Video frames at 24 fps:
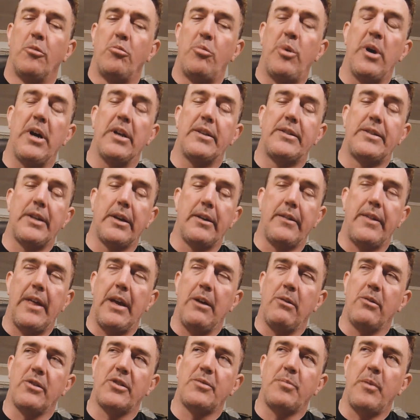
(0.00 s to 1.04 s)
But
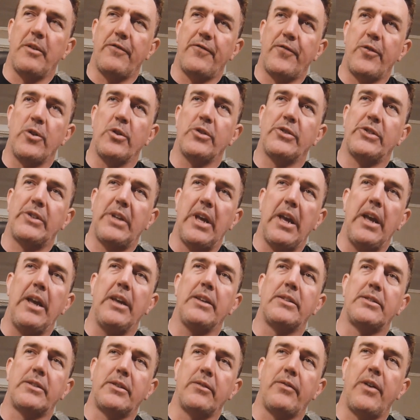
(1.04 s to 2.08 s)
that was my first
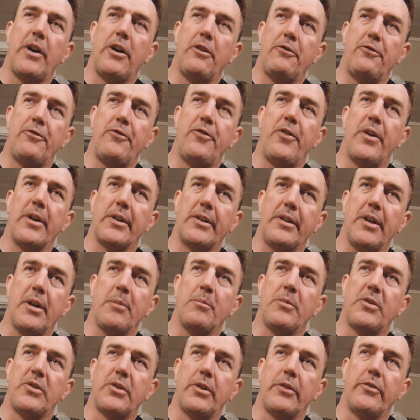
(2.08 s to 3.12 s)
taste of how fucked
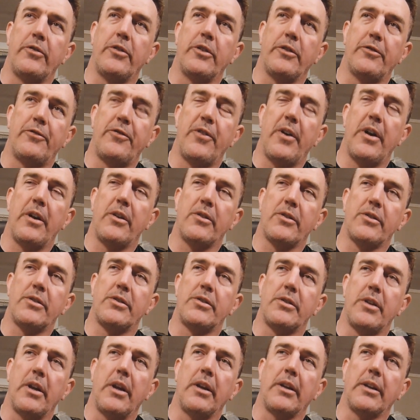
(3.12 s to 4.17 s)
up civil
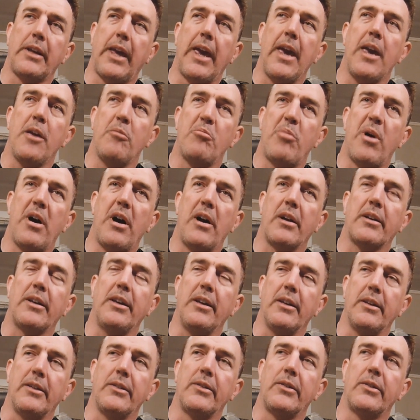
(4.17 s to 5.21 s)
affairs and
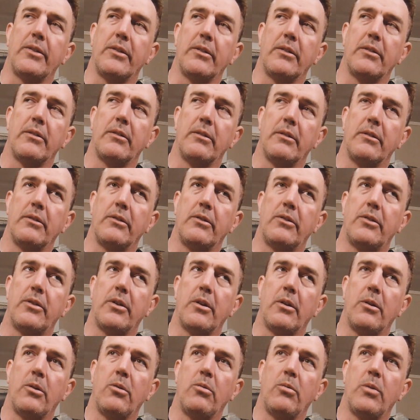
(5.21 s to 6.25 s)
K-POC is.
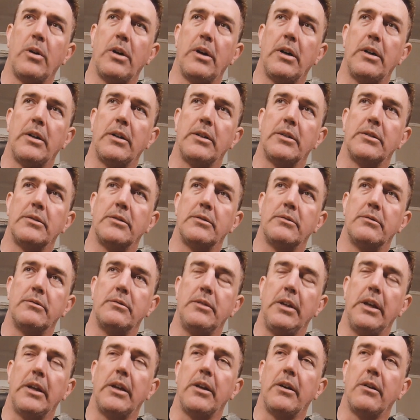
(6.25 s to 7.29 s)
So,
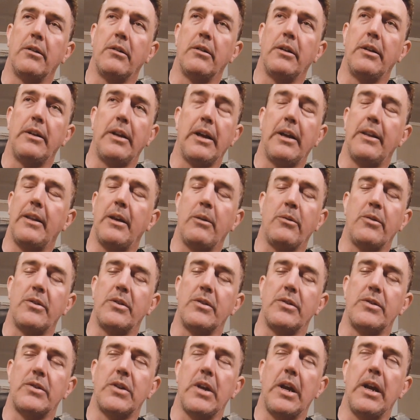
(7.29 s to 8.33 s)
and that
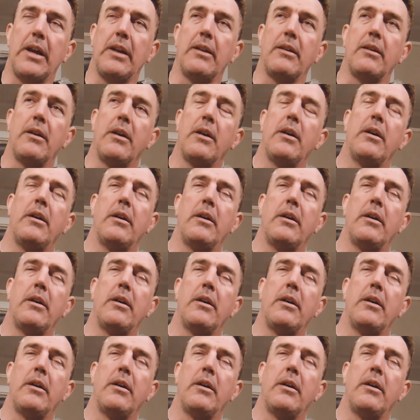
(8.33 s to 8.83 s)
was insane.